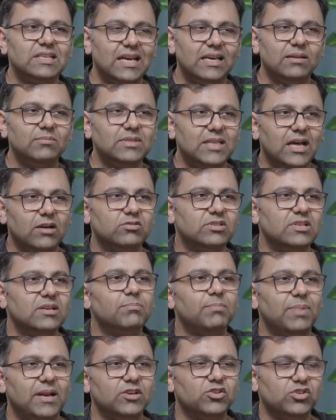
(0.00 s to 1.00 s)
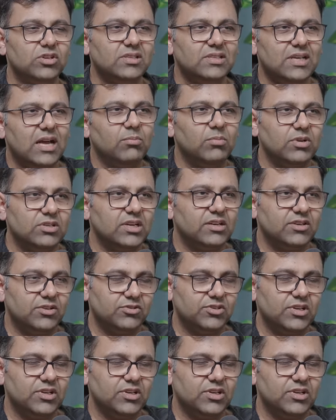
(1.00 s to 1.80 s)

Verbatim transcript: times, thousand yeah. impressions, how much are you